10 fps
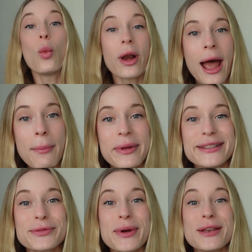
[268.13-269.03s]
What
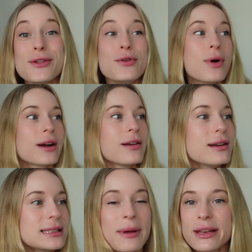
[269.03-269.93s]
happens when you are
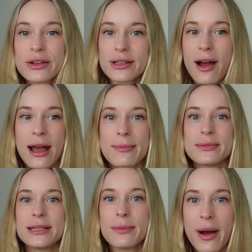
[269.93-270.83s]
not spending your time
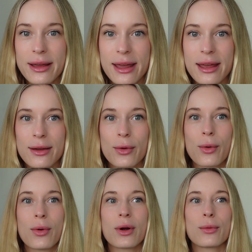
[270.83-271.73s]
debugging
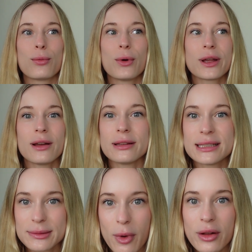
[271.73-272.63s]
or working on these
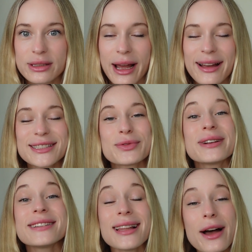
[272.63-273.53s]
smaller tasks, what it
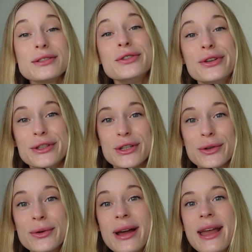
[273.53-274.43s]
allows you to
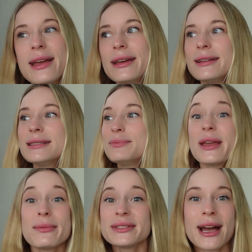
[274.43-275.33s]
do is be
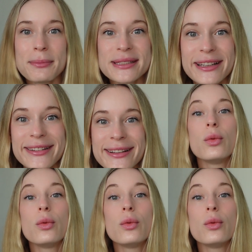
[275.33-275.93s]
able to upskill.